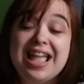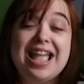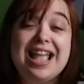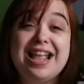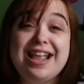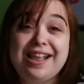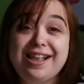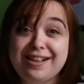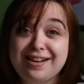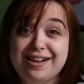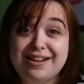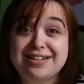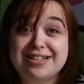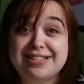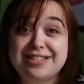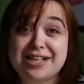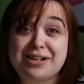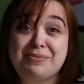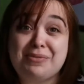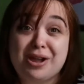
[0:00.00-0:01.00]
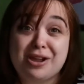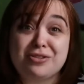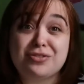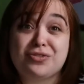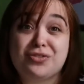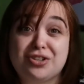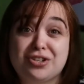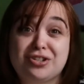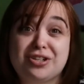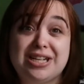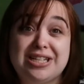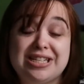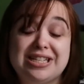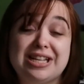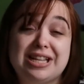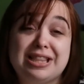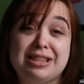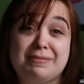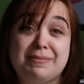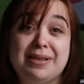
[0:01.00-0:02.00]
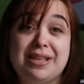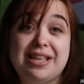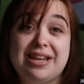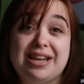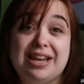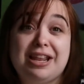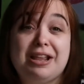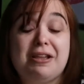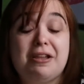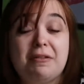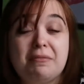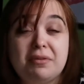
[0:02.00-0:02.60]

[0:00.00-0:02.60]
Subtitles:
He can understand why I was frustrated at the beginning.